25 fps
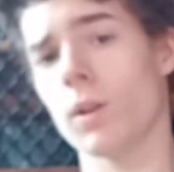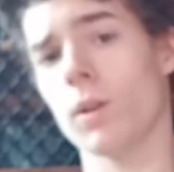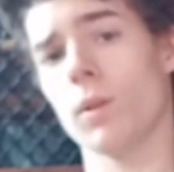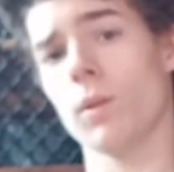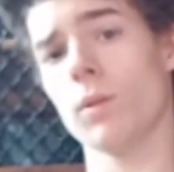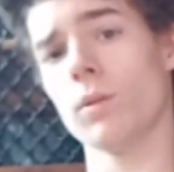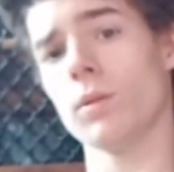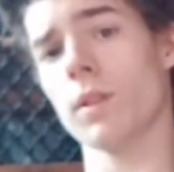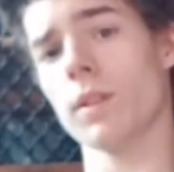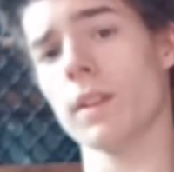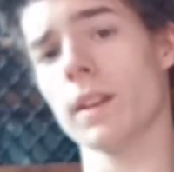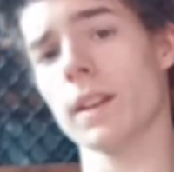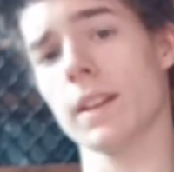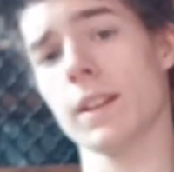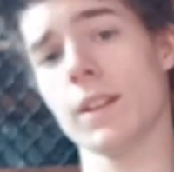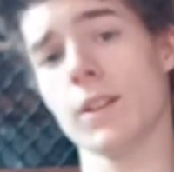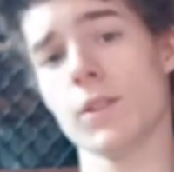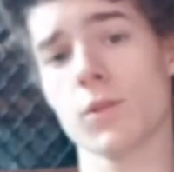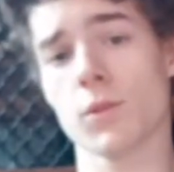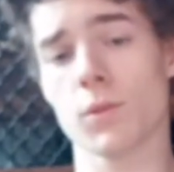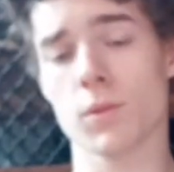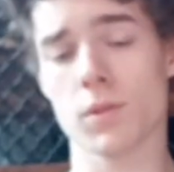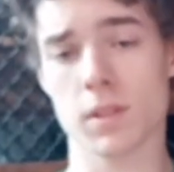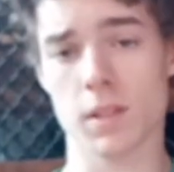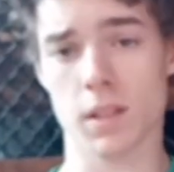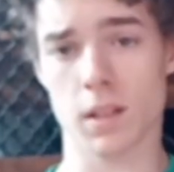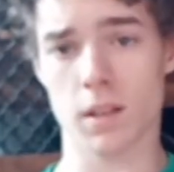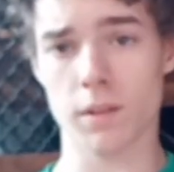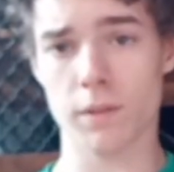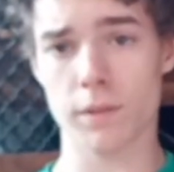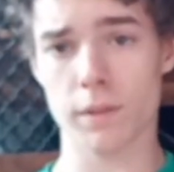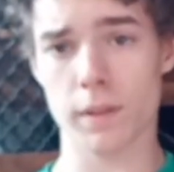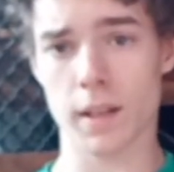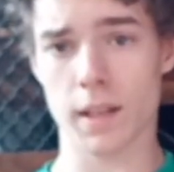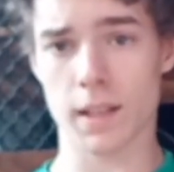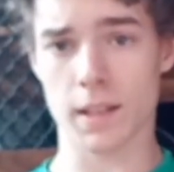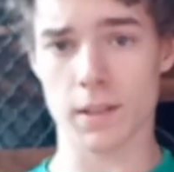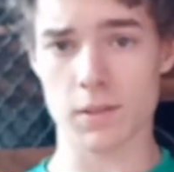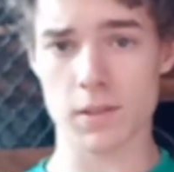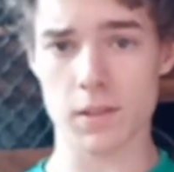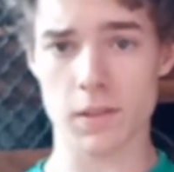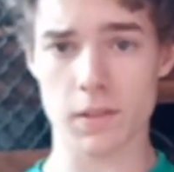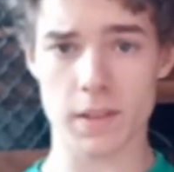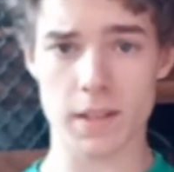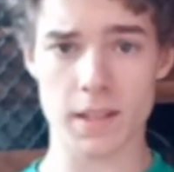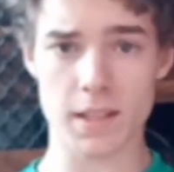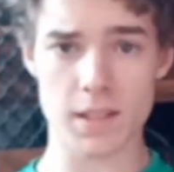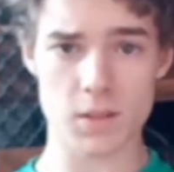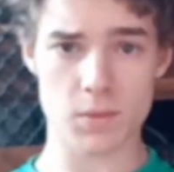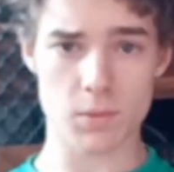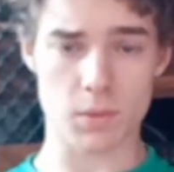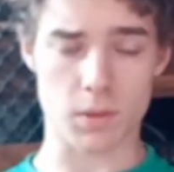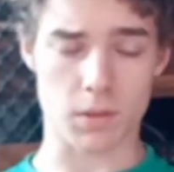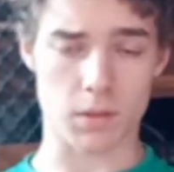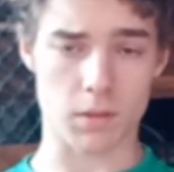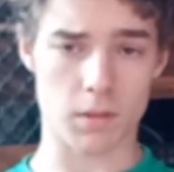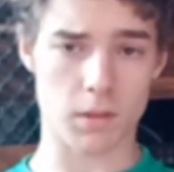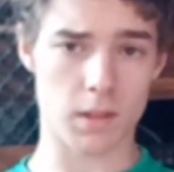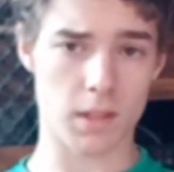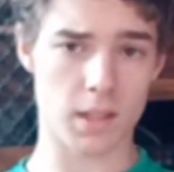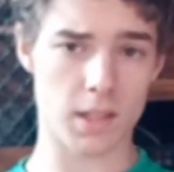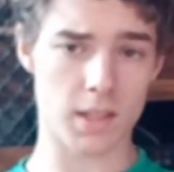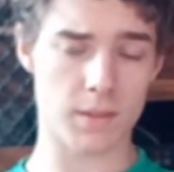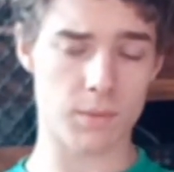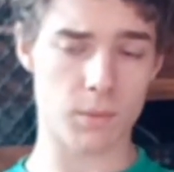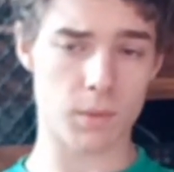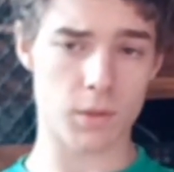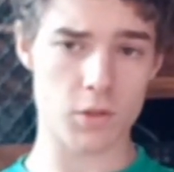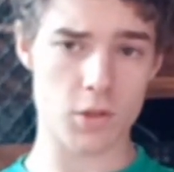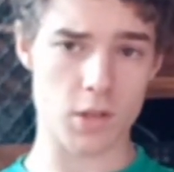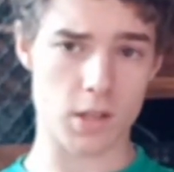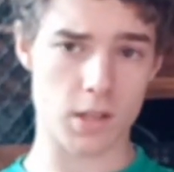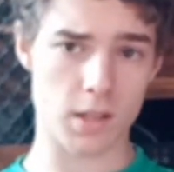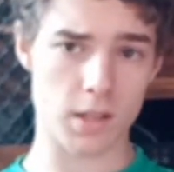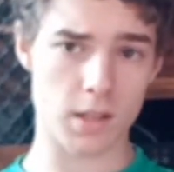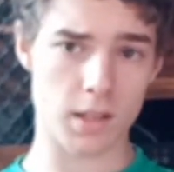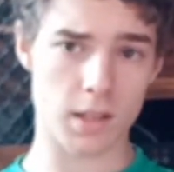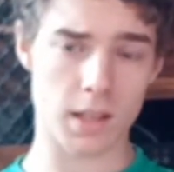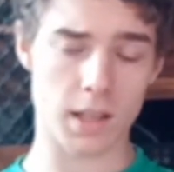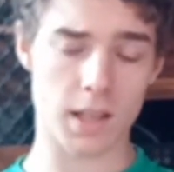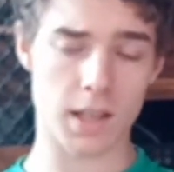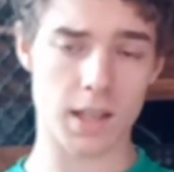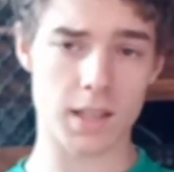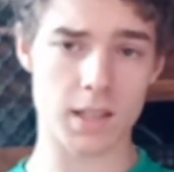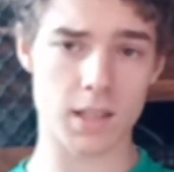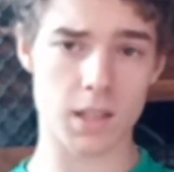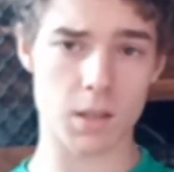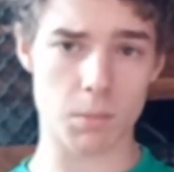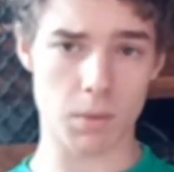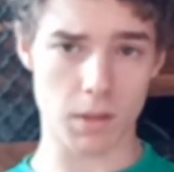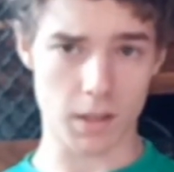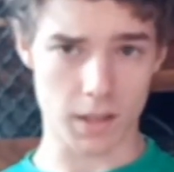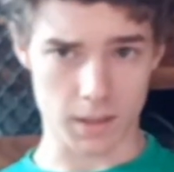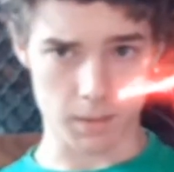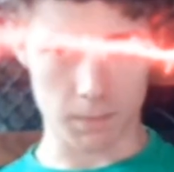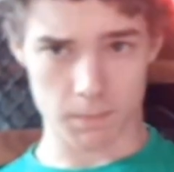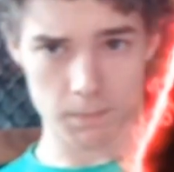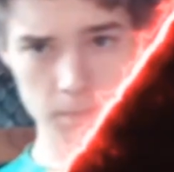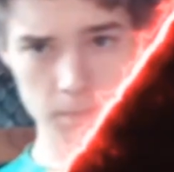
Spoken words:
all of that usual stuff, and I'll see you in the next one. Thanks for watching, and goodbye.